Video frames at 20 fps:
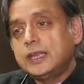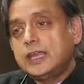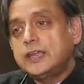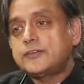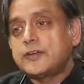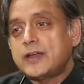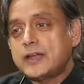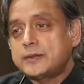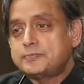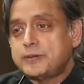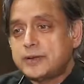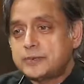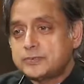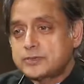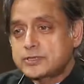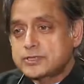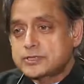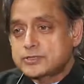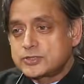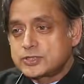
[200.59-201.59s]
if I
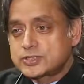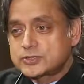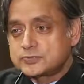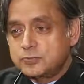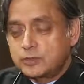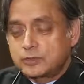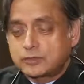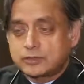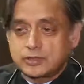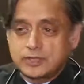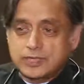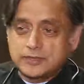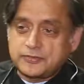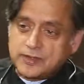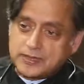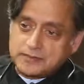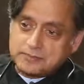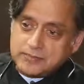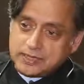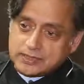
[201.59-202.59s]
publish this book, if
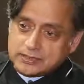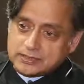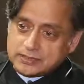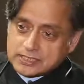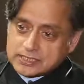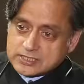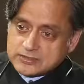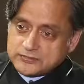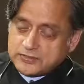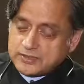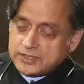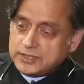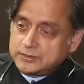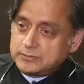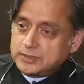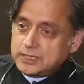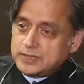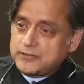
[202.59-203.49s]
I make this film,